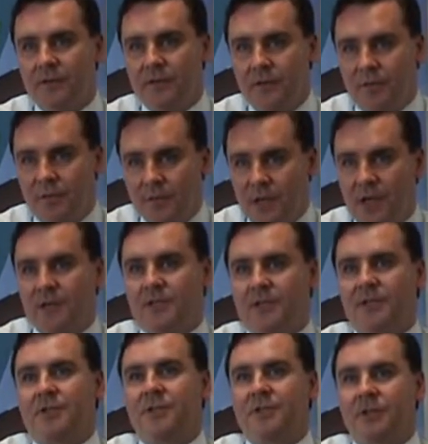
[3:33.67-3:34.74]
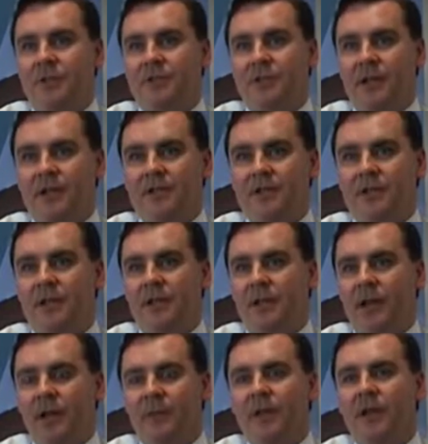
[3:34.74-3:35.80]
The cost issues were addressed,
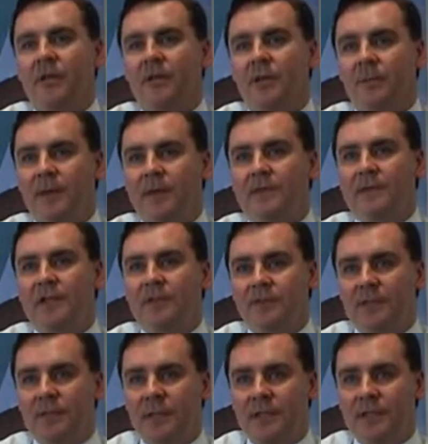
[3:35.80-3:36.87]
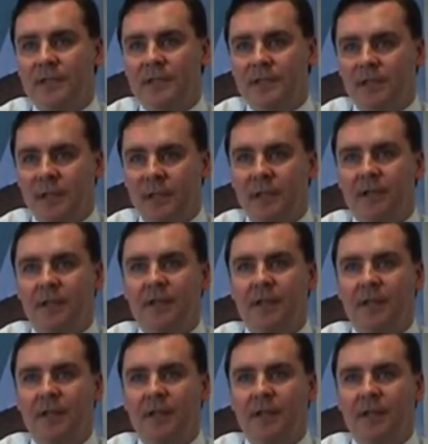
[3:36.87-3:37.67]
and we're now going to base an A320 in Shannon,